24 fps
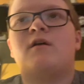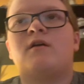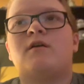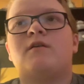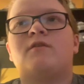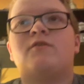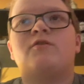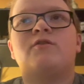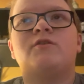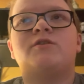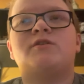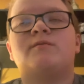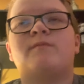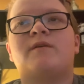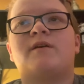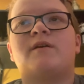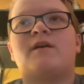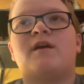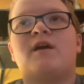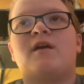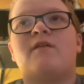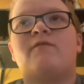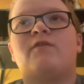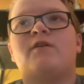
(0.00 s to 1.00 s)
Christian
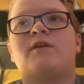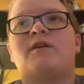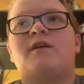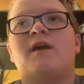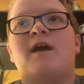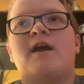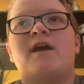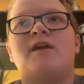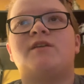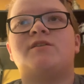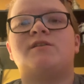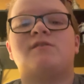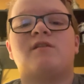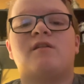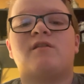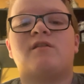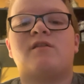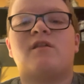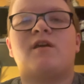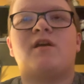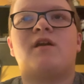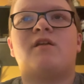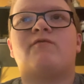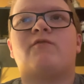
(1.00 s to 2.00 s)
McCaffrey gashing the
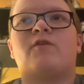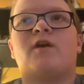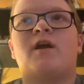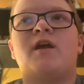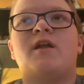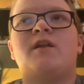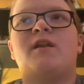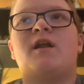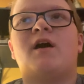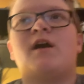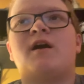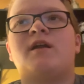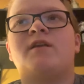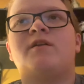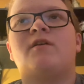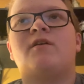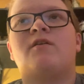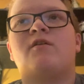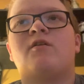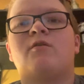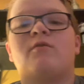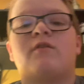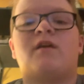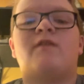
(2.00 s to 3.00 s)
Saints for 8-9
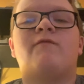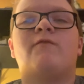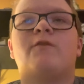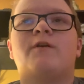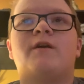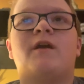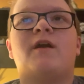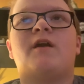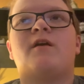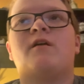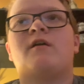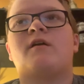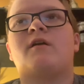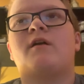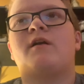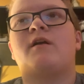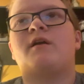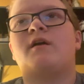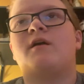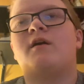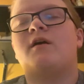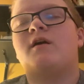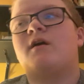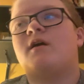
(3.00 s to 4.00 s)
yards every carry.
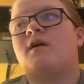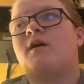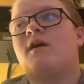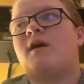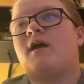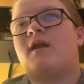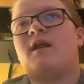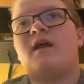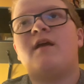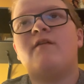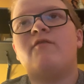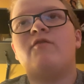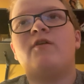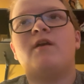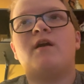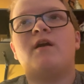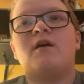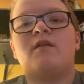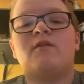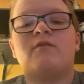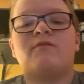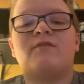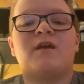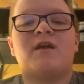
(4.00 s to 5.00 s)
And every
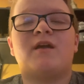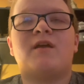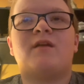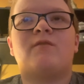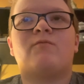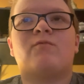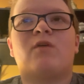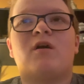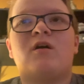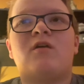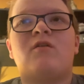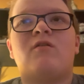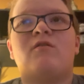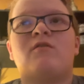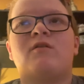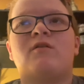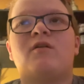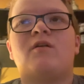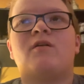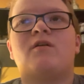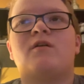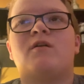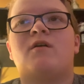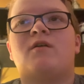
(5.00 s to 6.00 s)
other thing
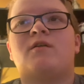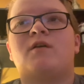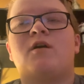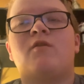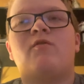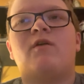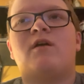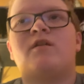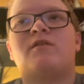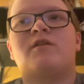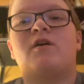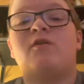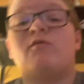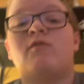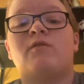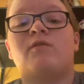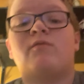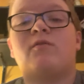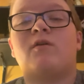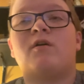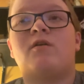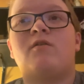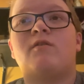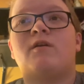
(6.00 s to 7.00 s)
wrong is going
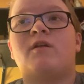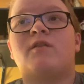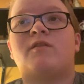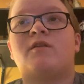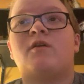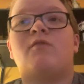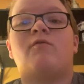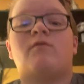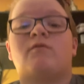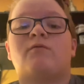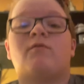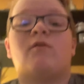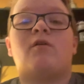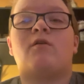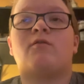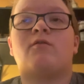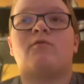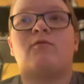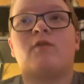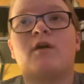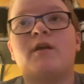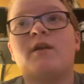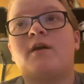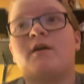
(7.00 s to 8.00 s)
wrong
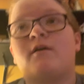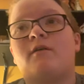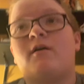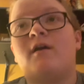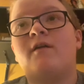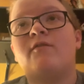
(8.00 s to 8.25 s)
right now.